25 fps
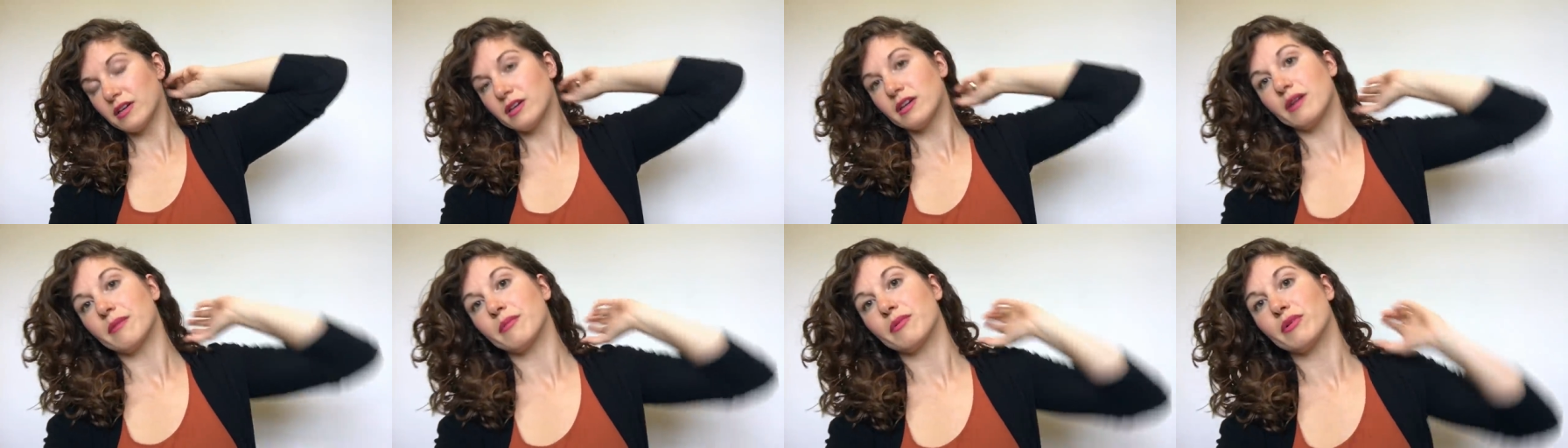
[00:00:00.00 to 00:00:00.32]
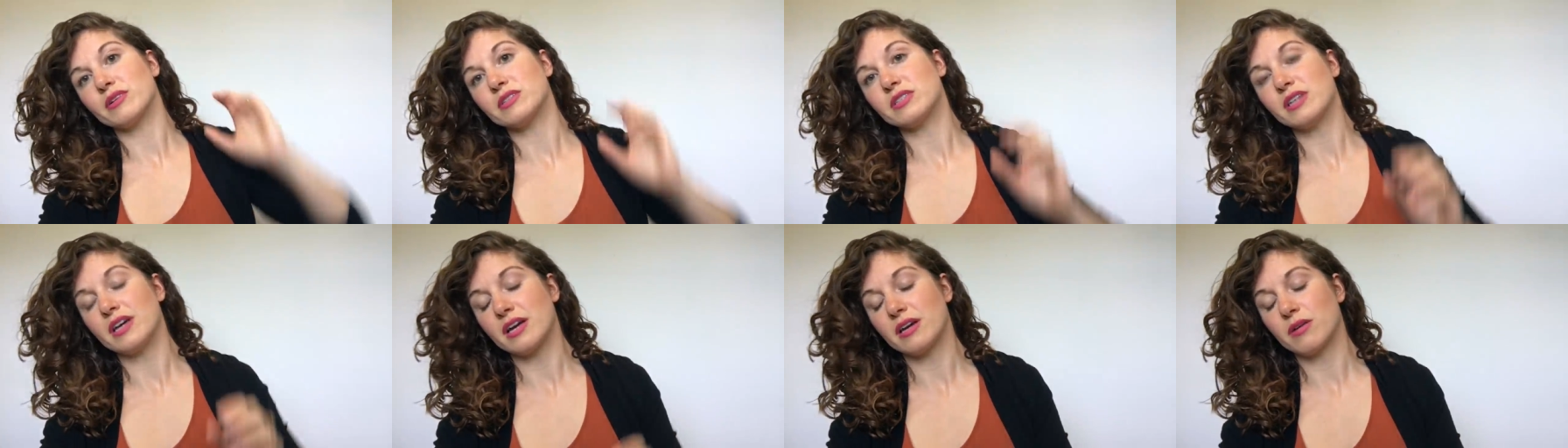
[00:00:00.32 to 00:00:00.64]
I'm
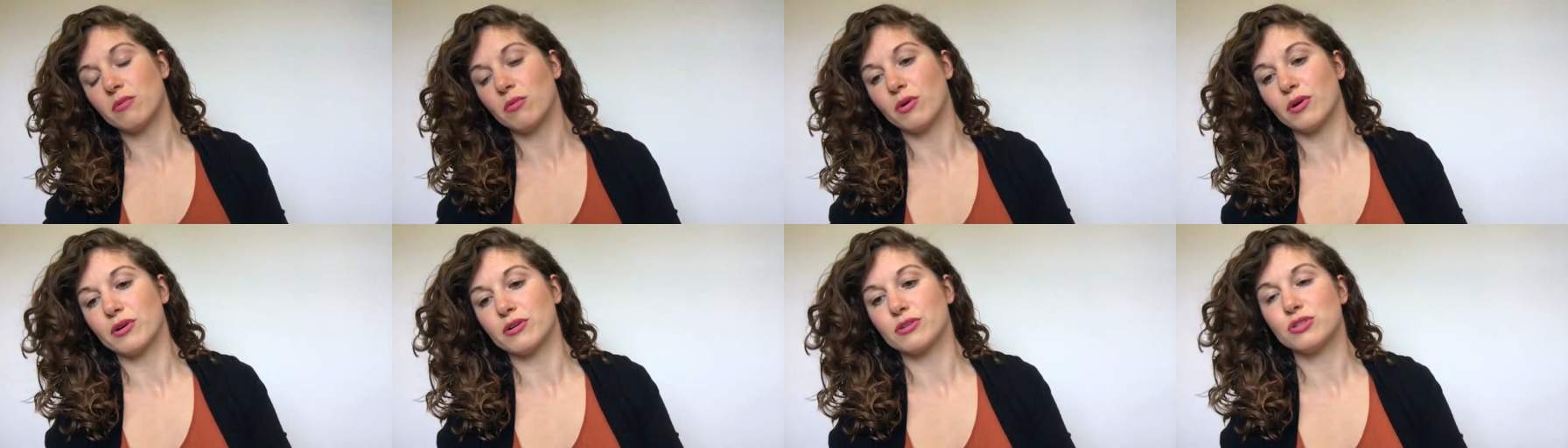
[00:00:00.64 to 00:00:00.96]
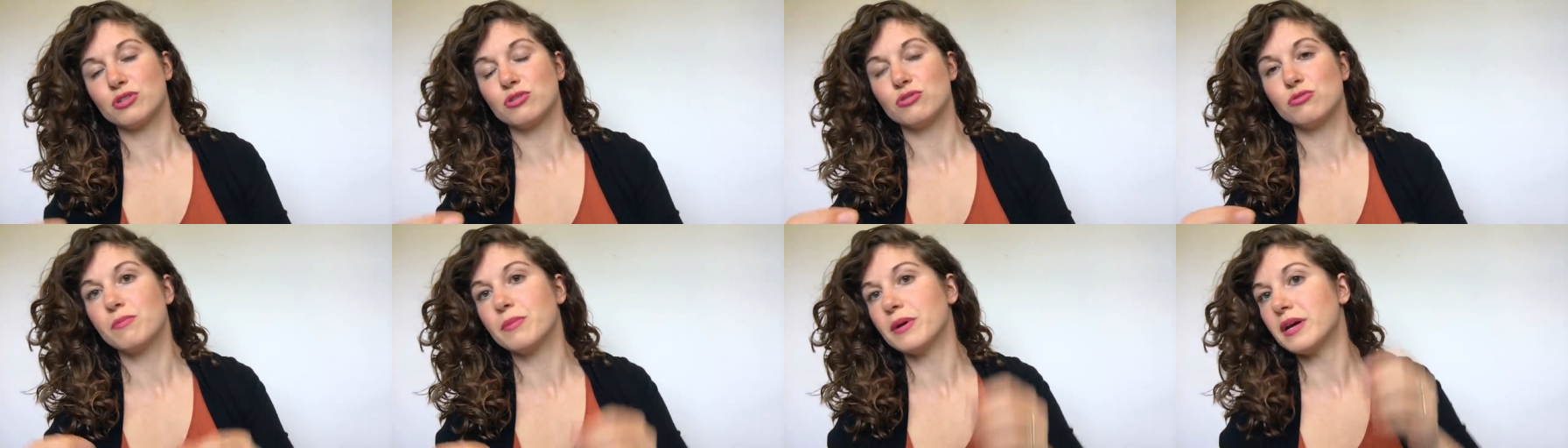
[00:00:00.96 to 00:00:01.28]
going to take one or
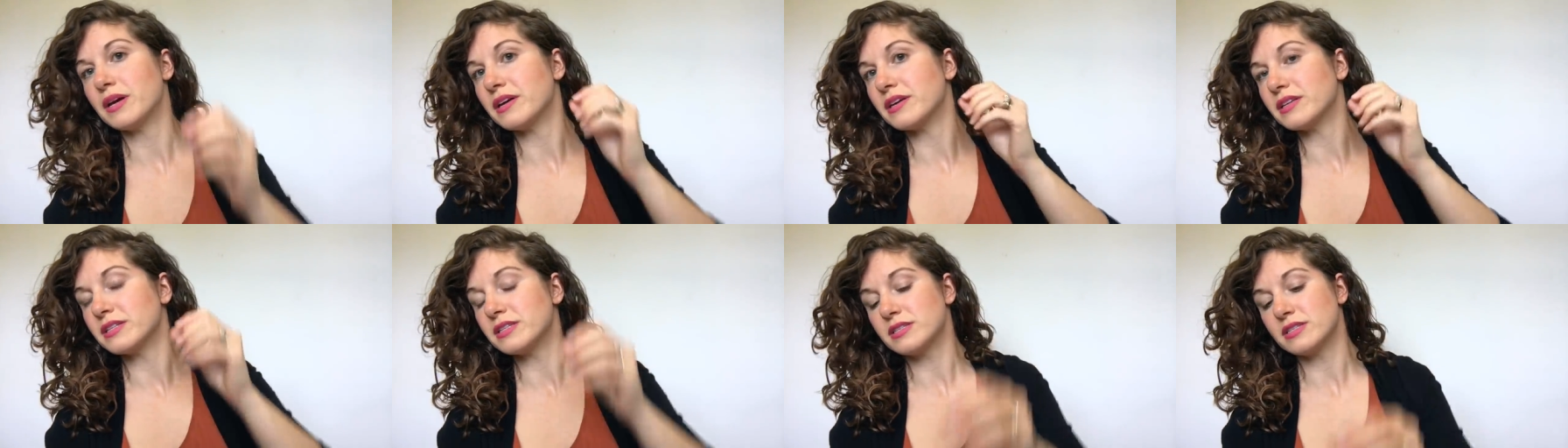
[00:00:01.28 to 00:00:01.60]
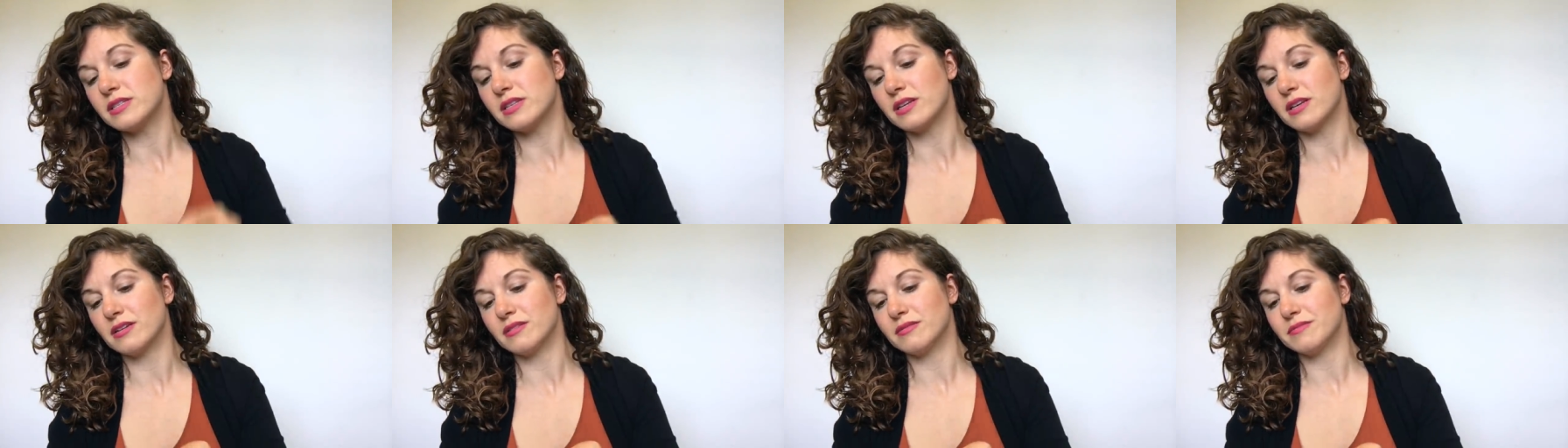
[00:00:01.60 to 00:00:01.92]
two
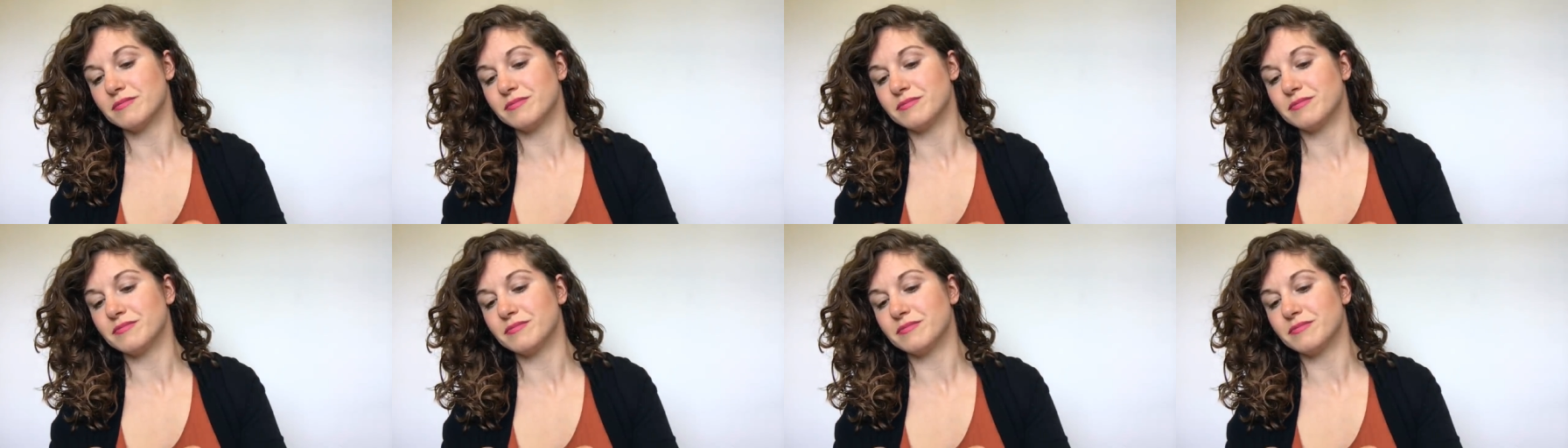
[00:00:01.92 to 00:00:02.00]
pins